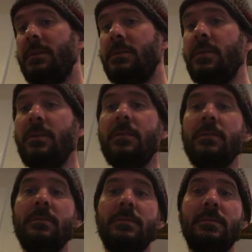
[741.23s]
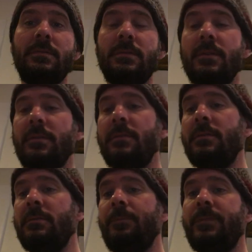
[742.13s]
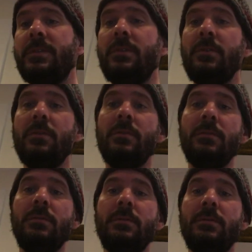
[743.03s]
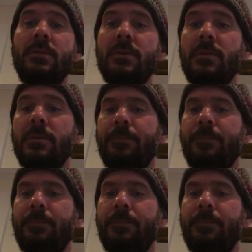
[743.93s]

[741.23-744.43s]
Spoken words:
Toot, toot, toot, toot.